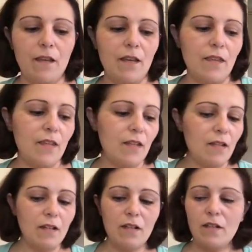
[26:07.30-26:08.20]
And
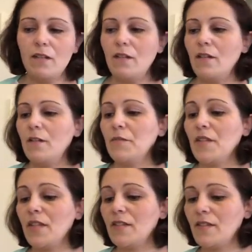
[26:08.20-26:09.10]
then,
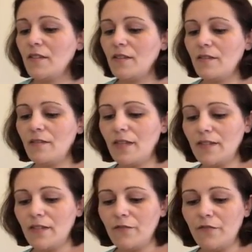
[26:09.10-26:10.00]
so
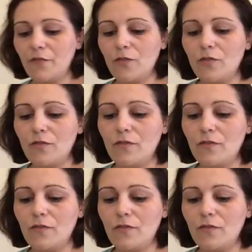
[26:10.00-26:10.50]
that's it for